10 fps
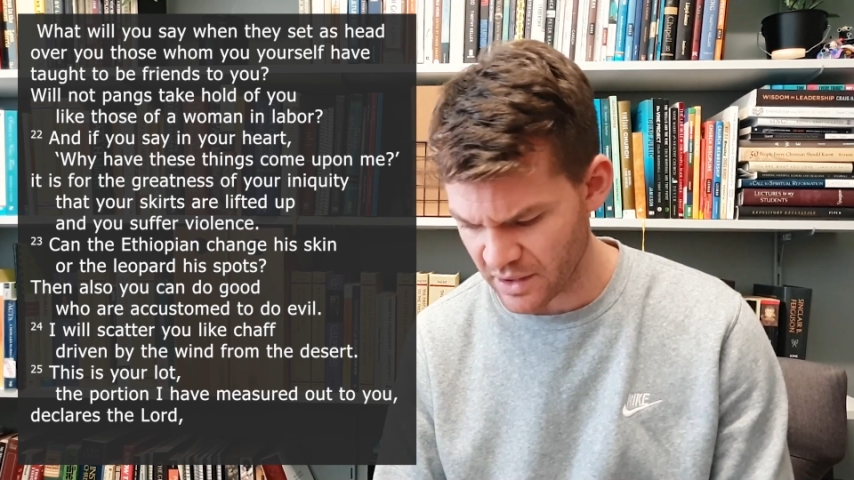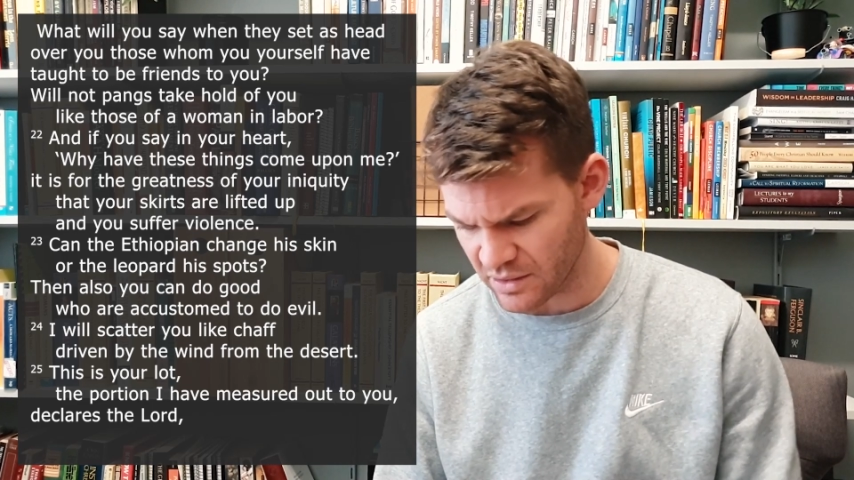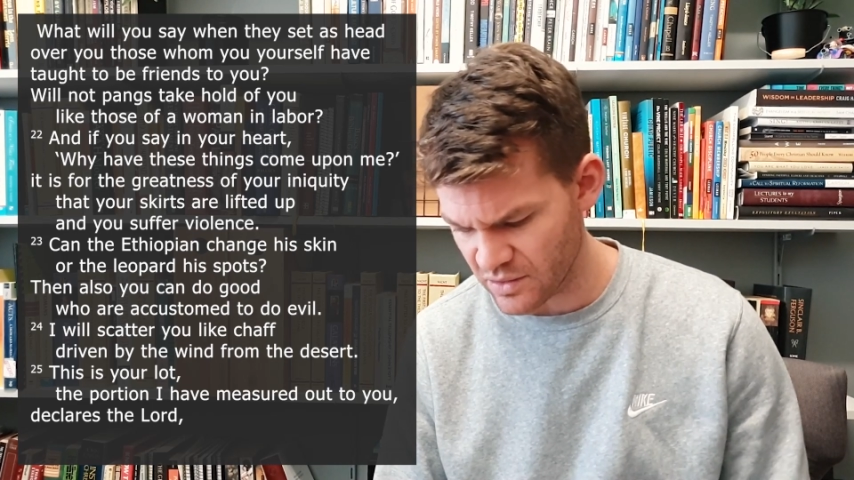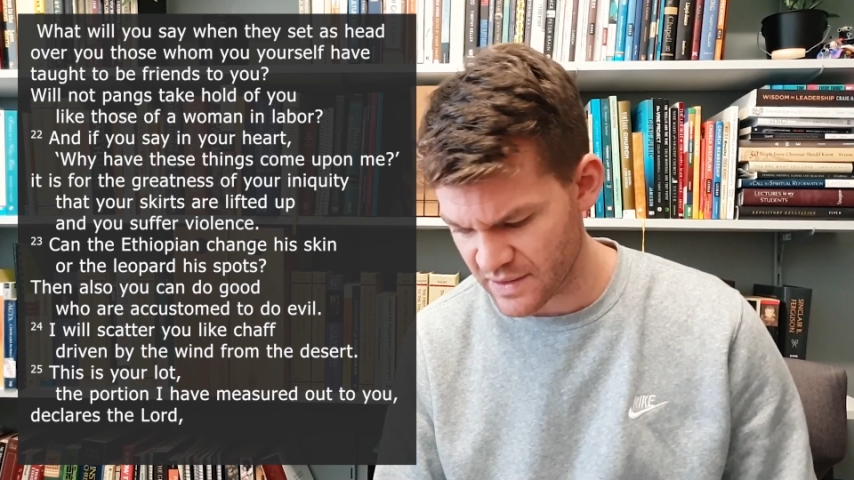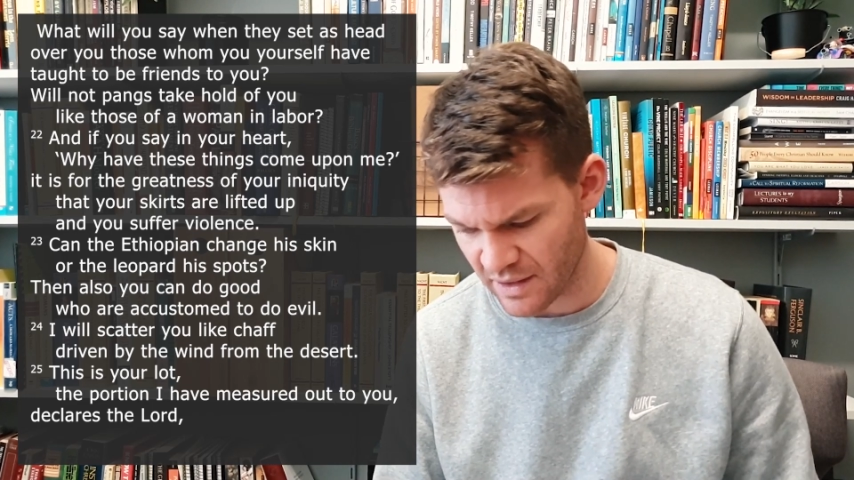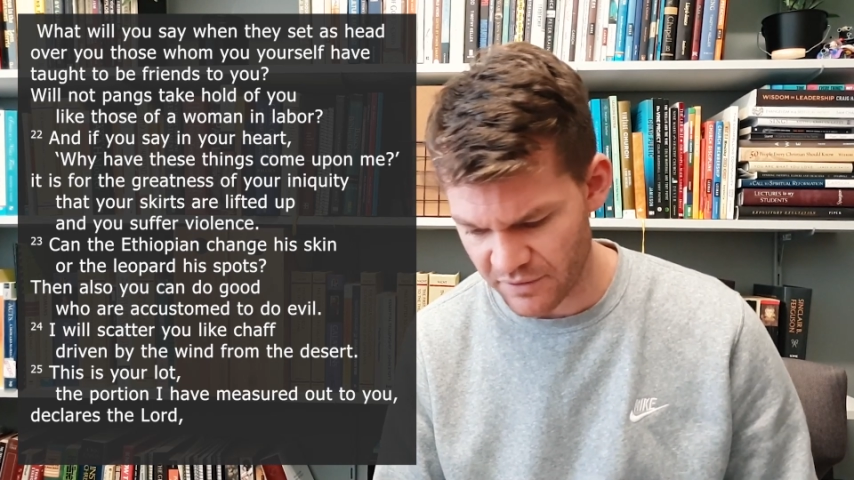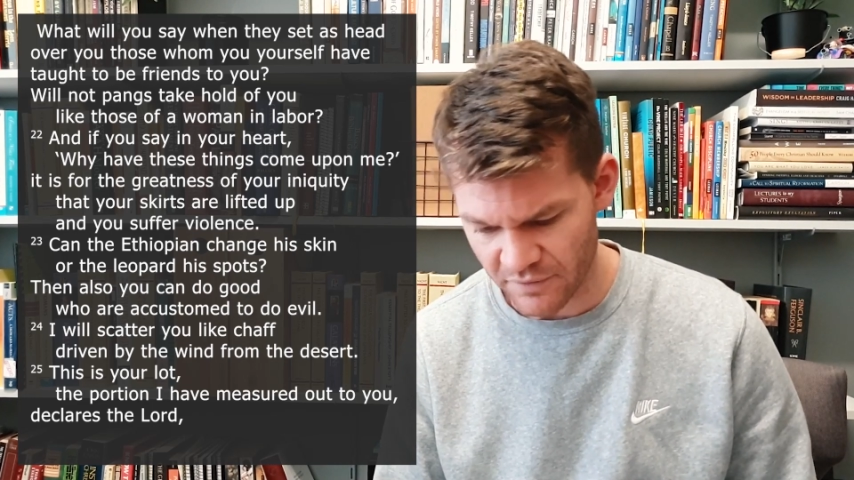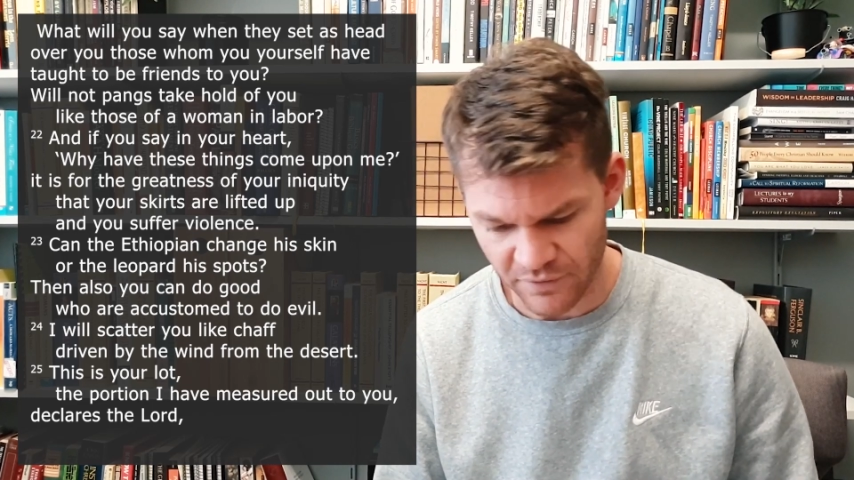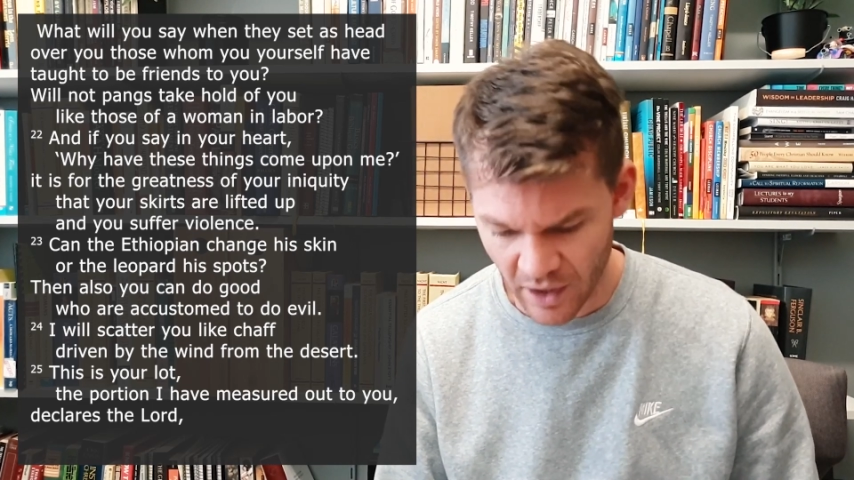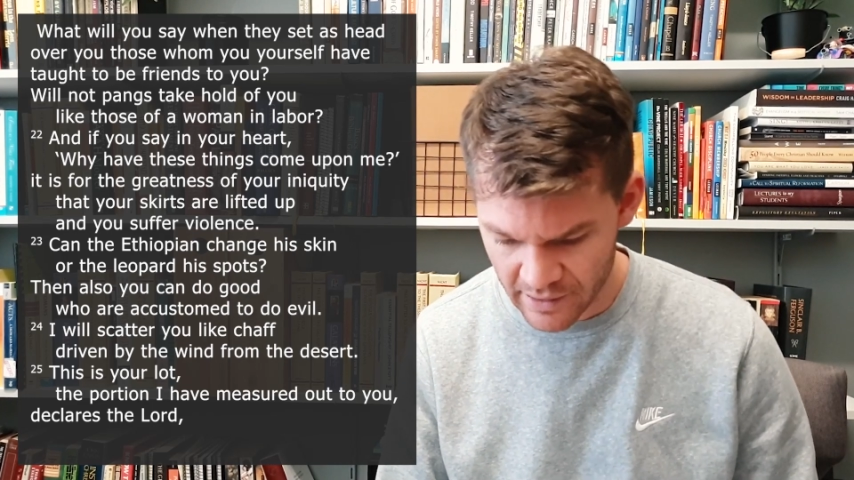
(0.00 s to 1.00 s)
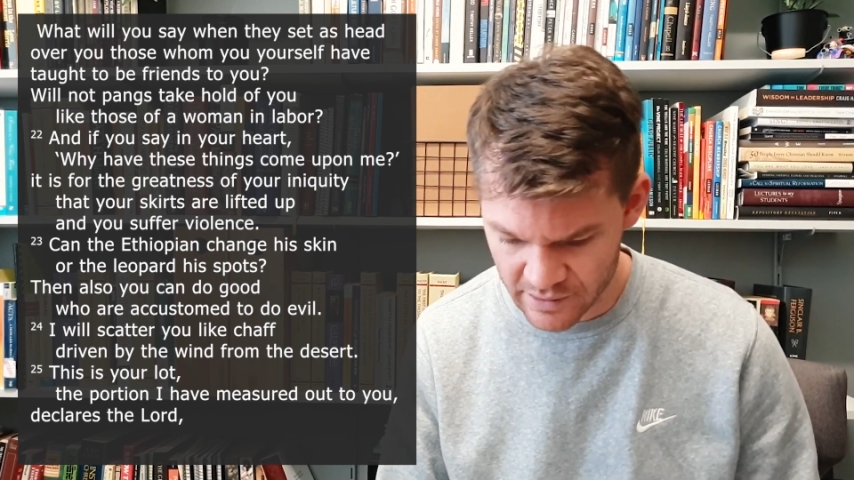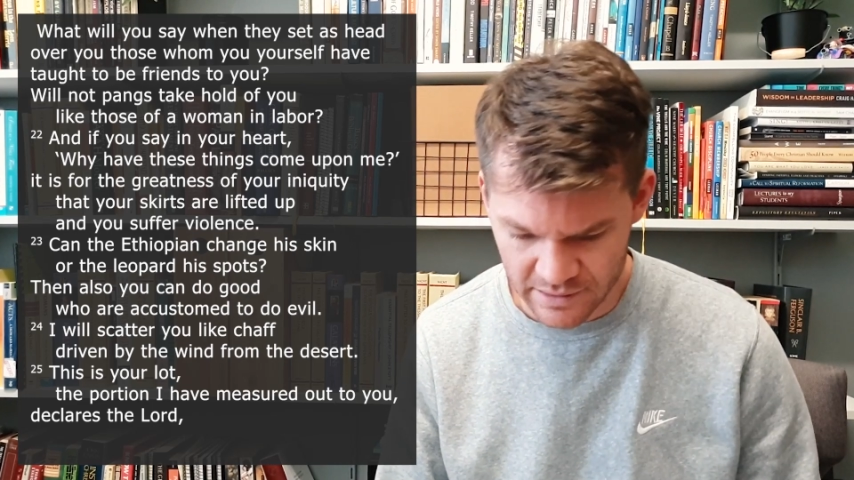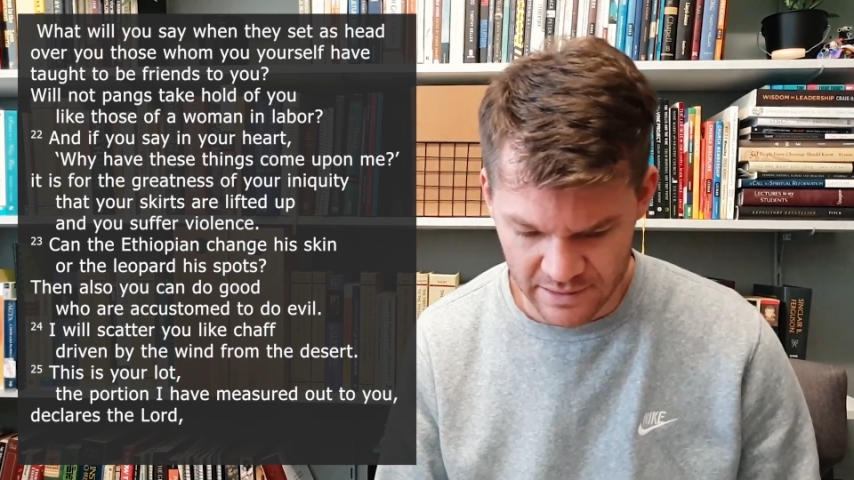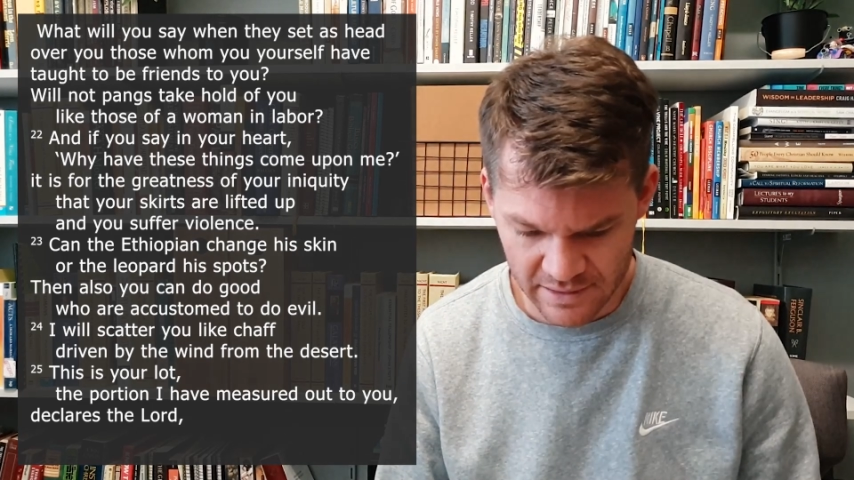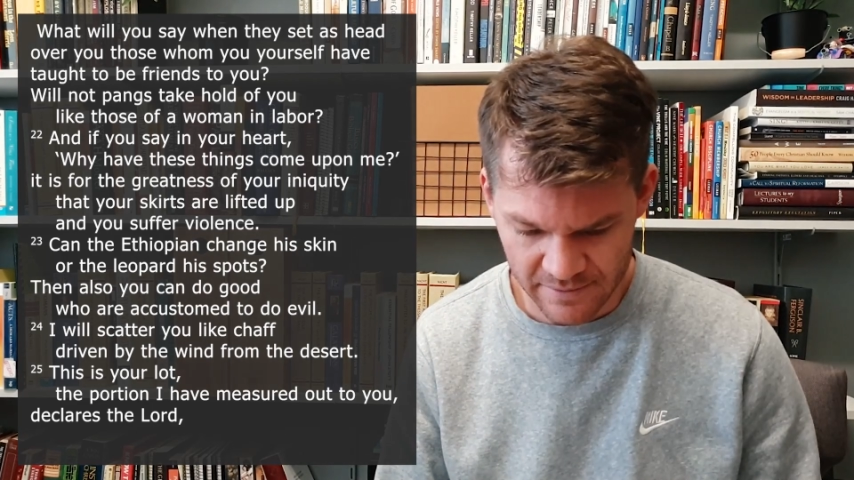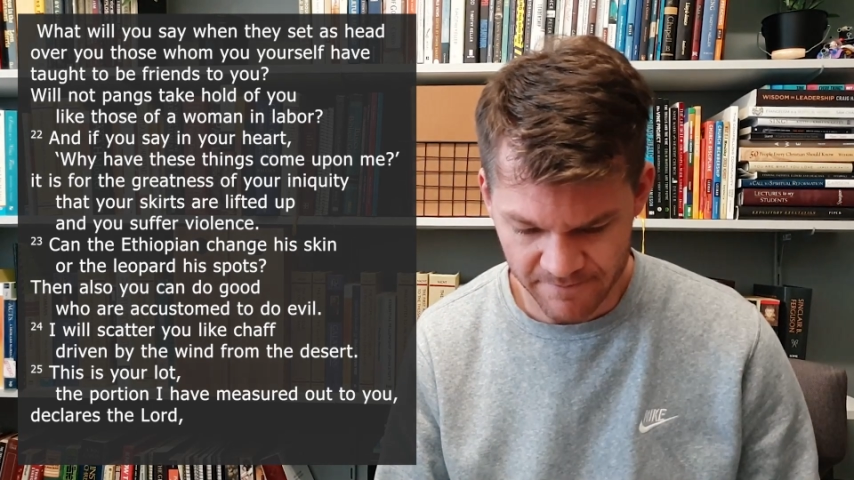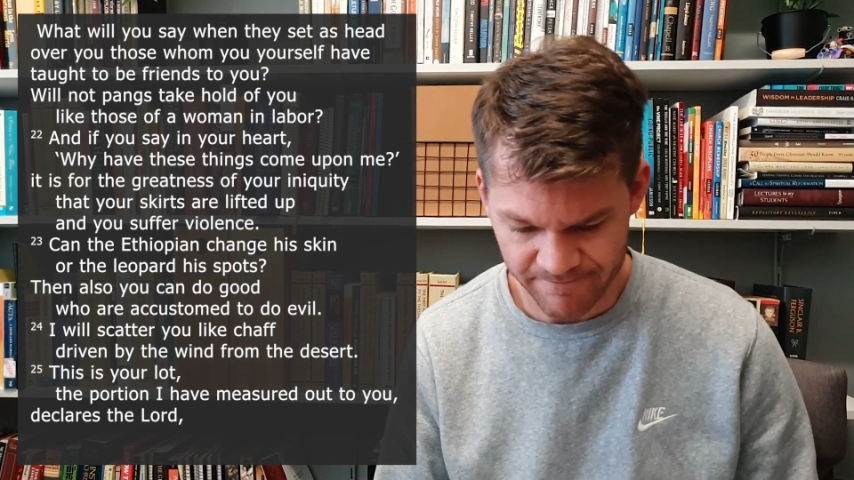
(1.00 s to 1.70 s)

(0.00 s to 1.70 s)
and you suffer violence.